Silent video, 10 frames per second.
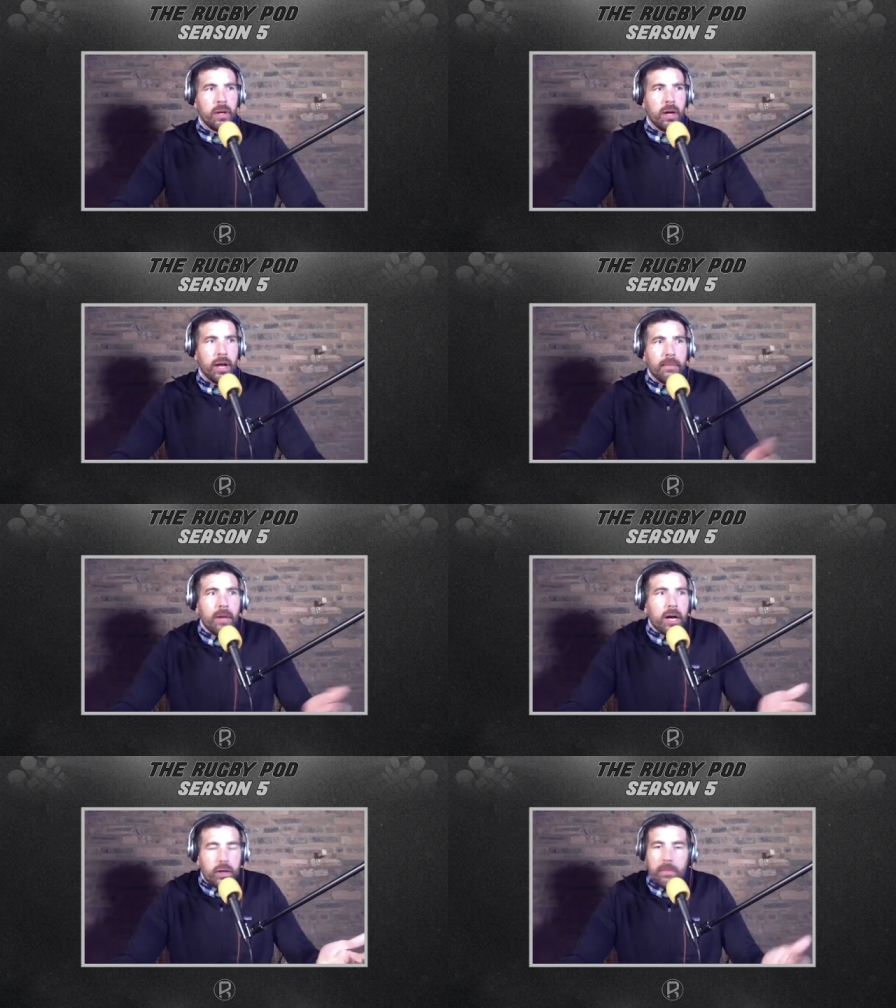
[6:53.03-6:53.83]
And I'm
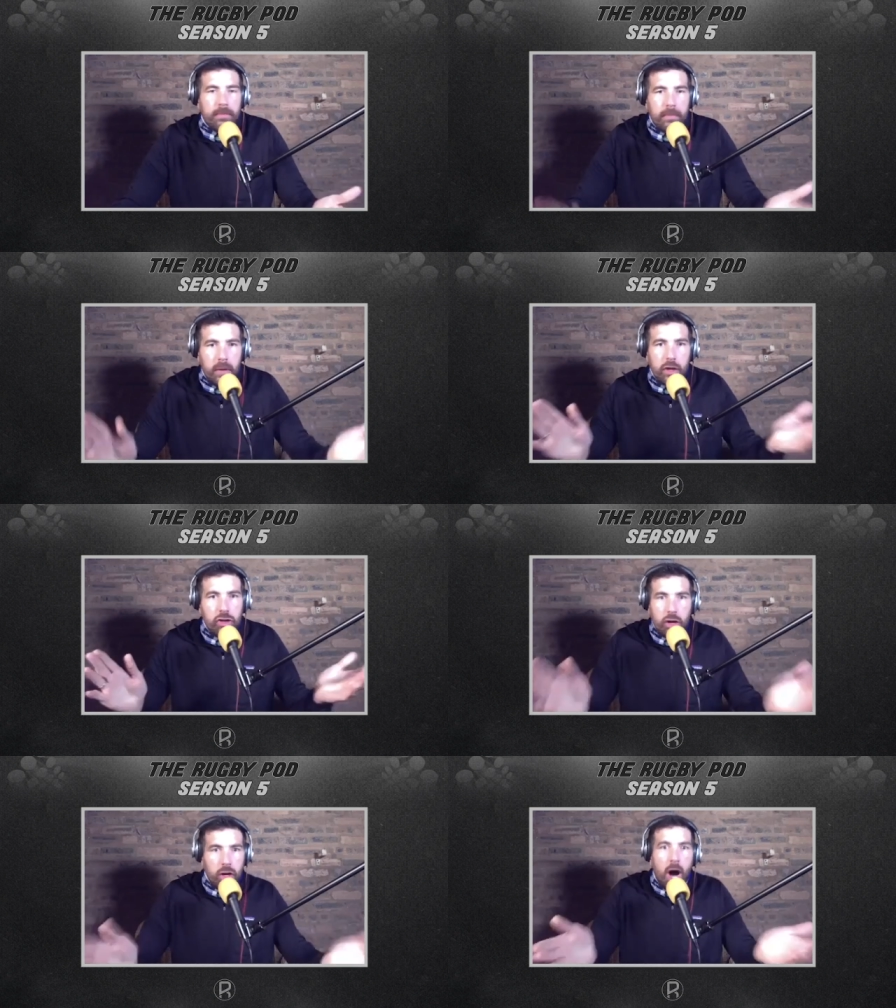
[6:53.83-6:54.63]
like,
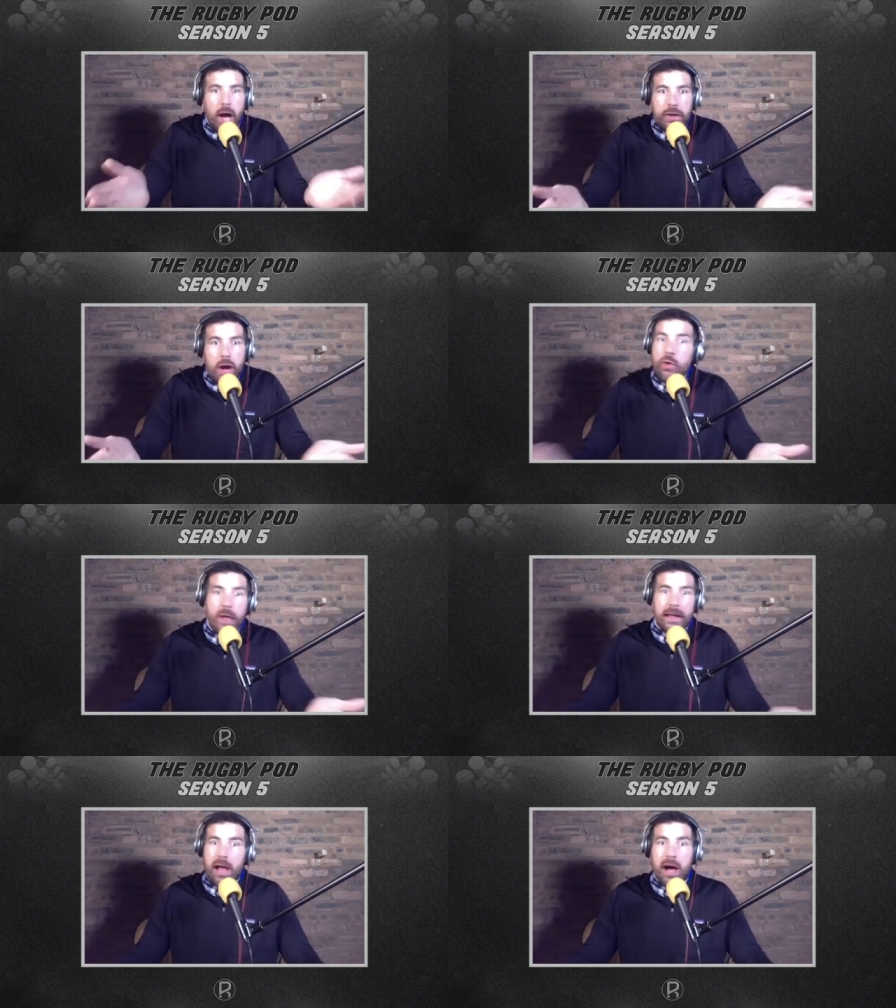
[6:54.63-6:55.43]
I know
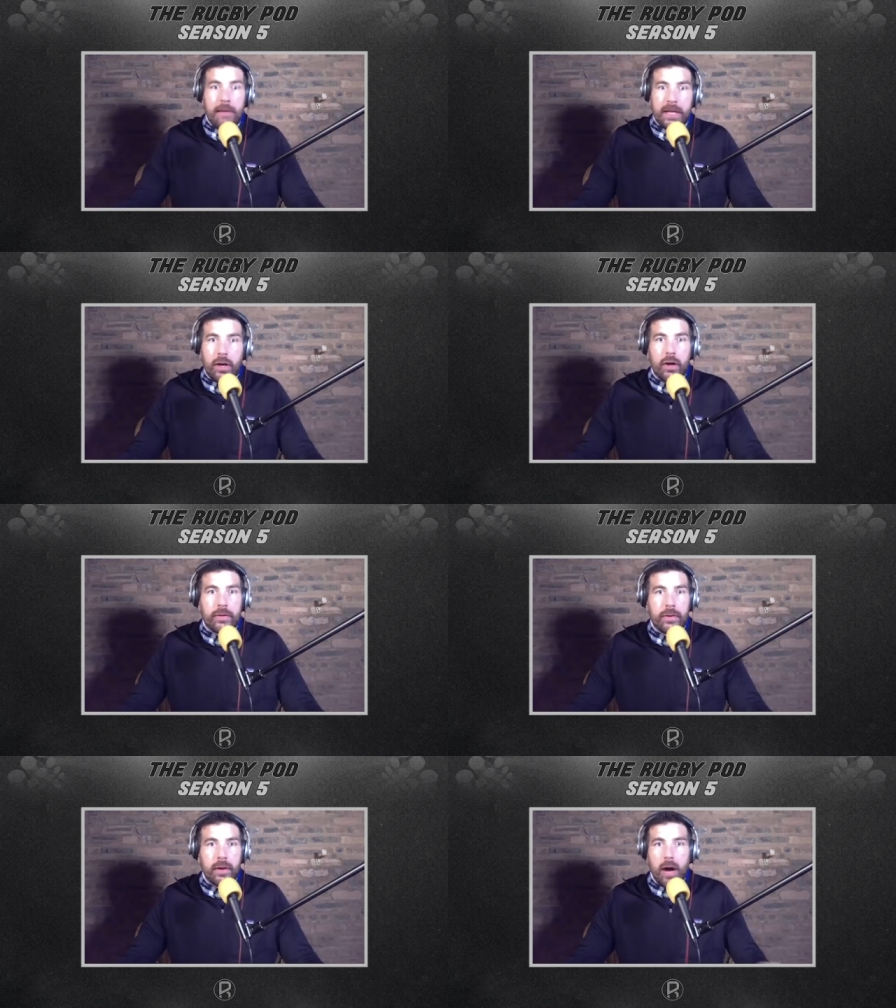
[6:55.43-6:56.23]
that can't be good.
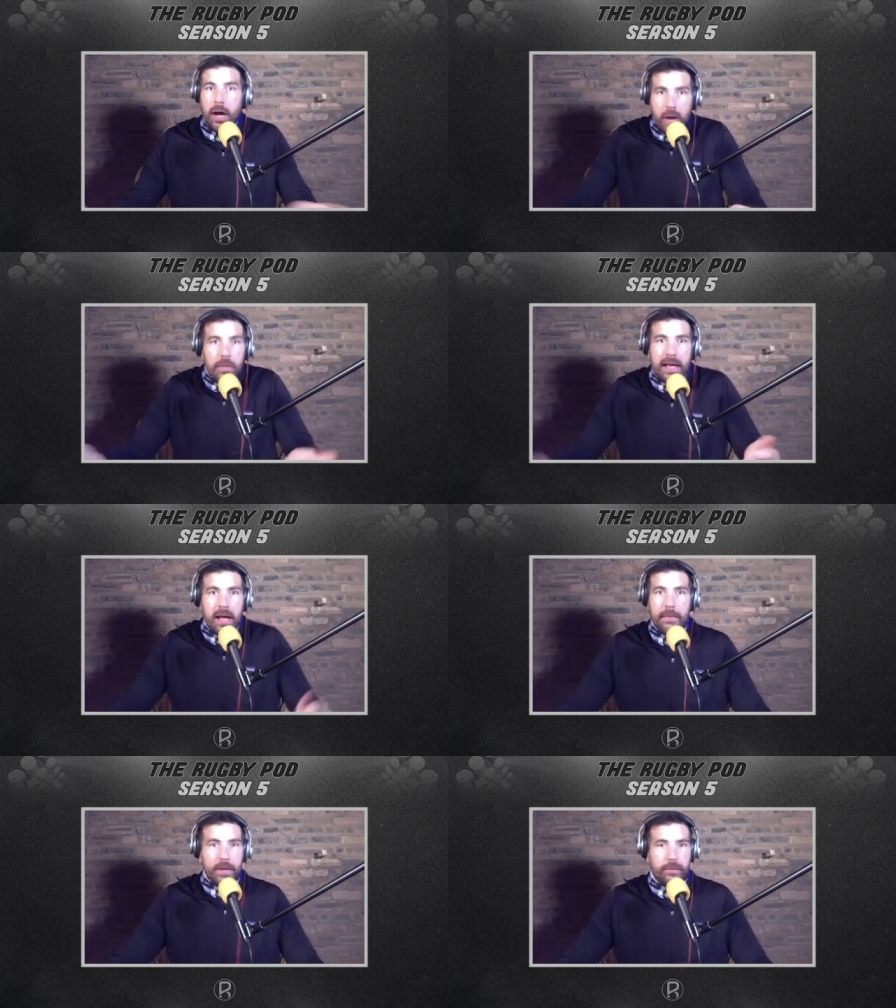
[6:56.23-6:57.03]
I know that
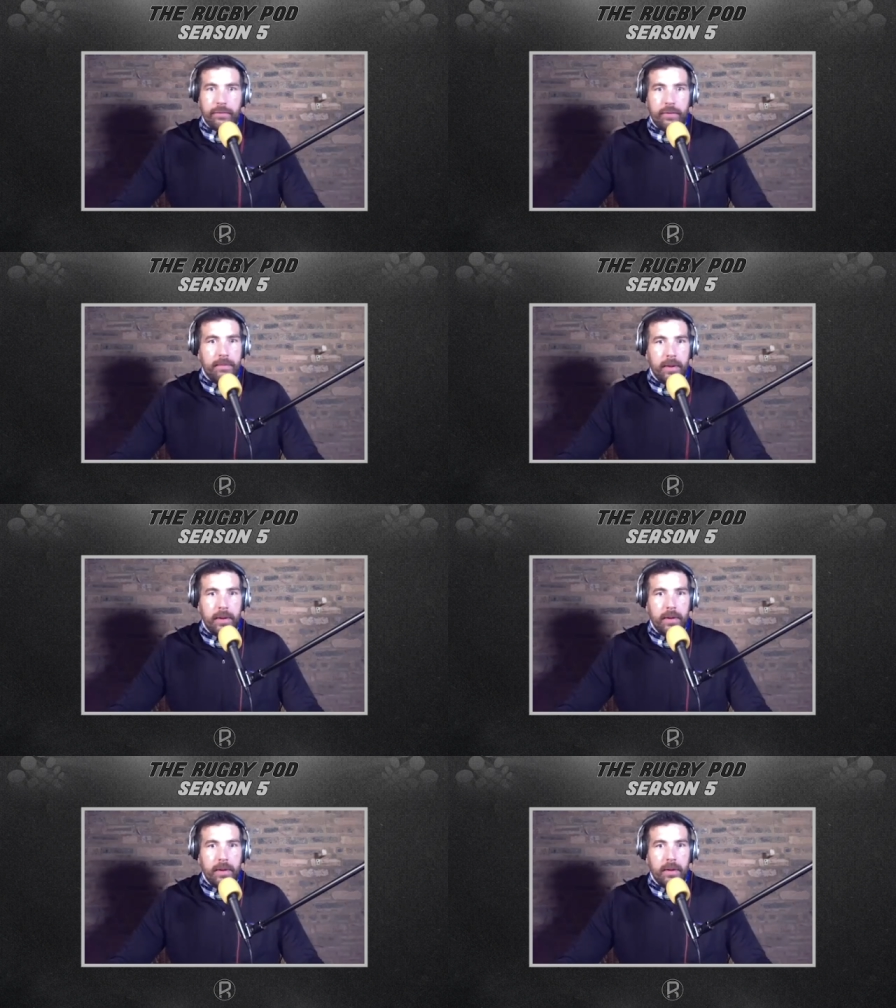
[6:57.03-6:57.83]
can't be good for him.
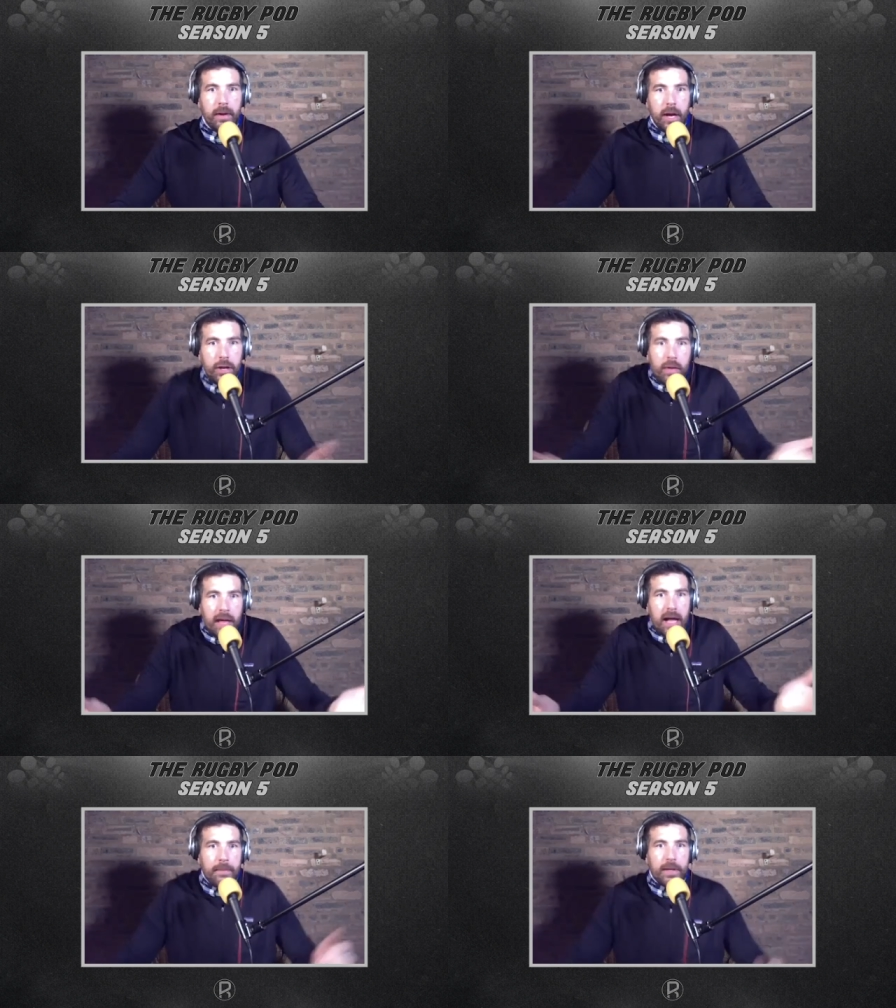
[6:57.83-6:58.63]
I know
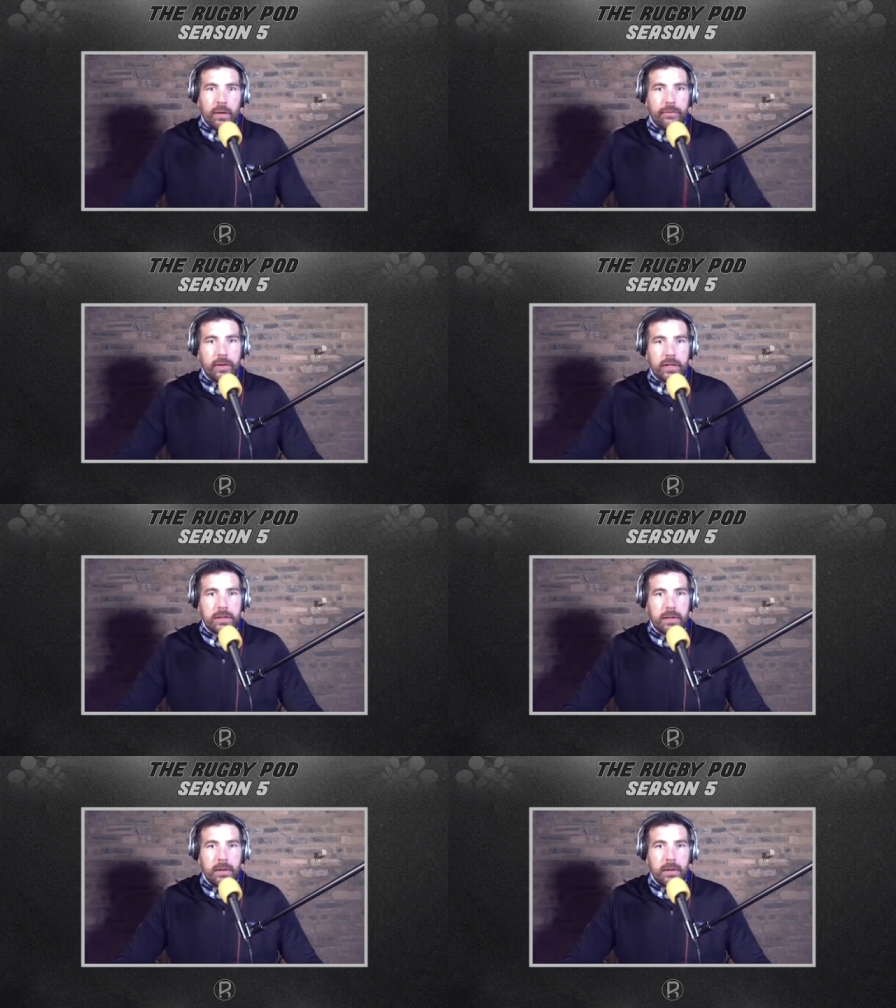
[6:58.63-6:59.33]
that can't be good for us.